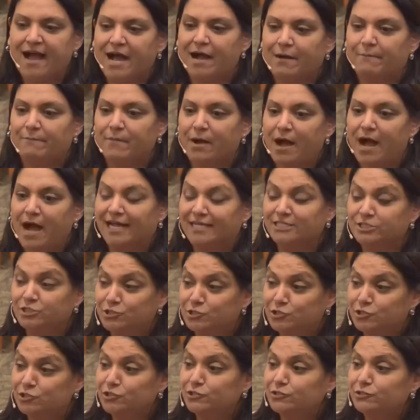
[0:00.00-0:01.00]
Um, I
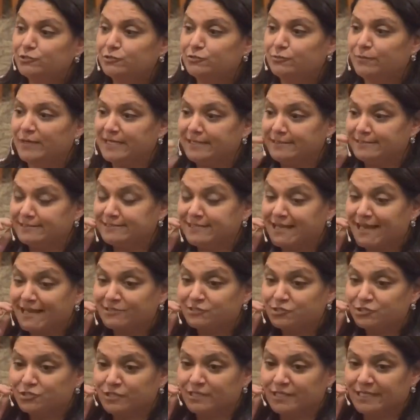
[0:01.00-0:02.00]
do
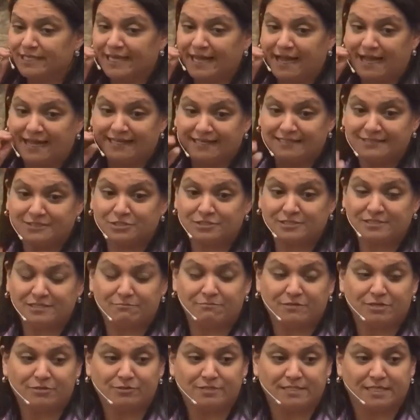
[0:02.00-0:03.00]
intentionally,
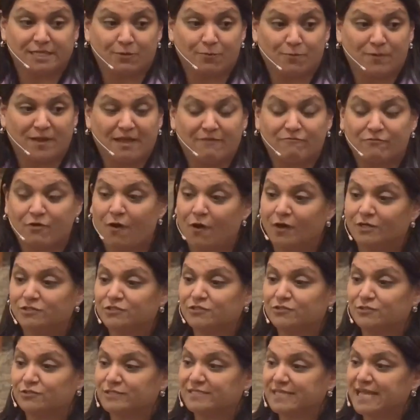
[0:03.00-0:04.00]
IHC Music, we have
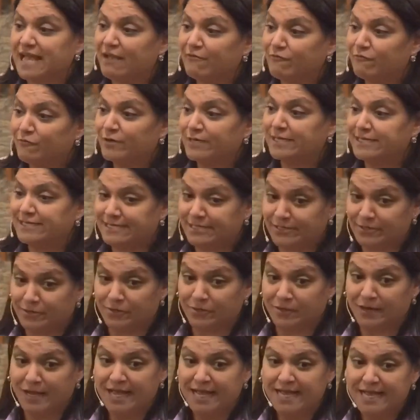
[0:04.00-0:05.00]
concerts every
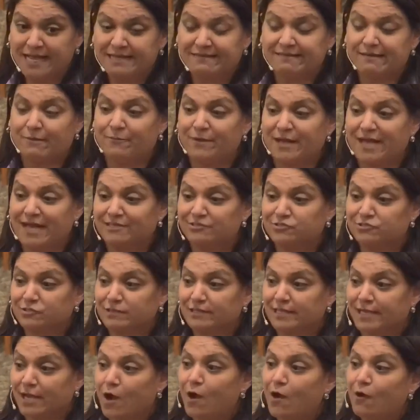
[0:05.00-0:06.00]
year that we
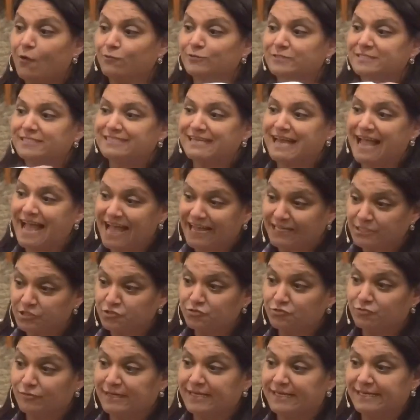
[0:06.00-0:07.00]
actually host
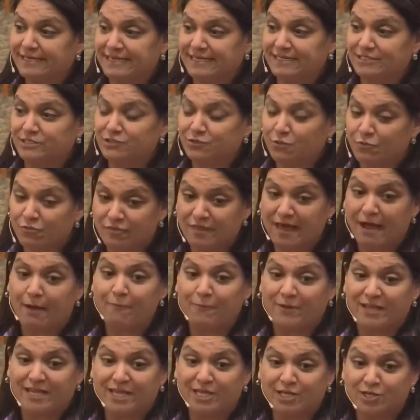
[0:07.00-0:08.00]
at Trinity so
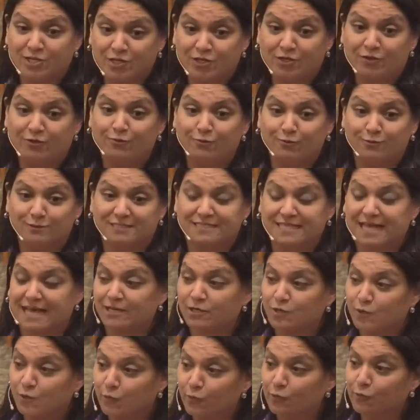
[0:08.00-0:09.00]
that we can use
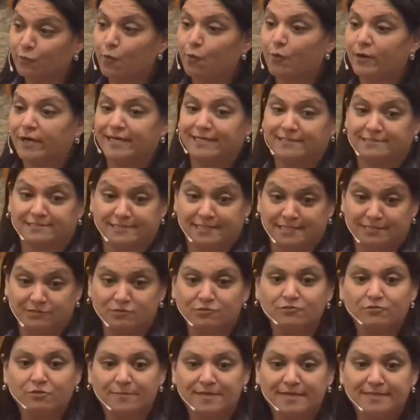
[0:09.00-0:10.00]
that glorious
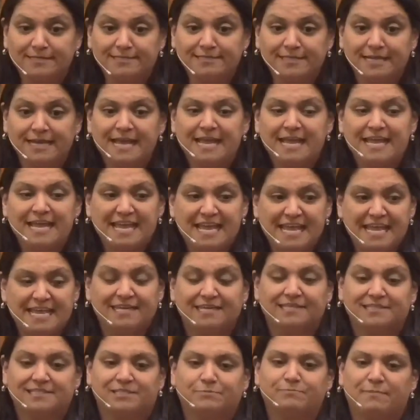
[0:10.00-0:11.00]
instrument
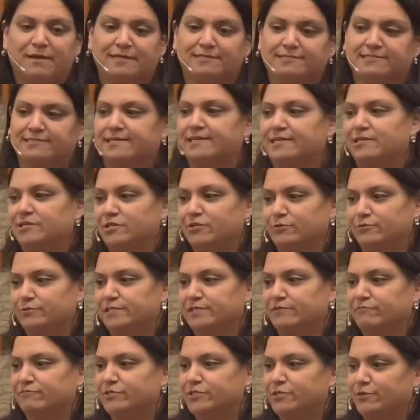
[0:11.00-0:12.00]
in a space
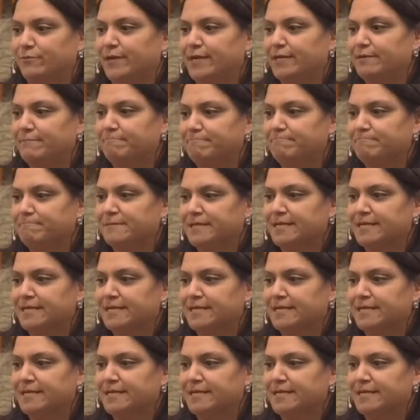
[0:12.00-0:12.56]
conducive to it.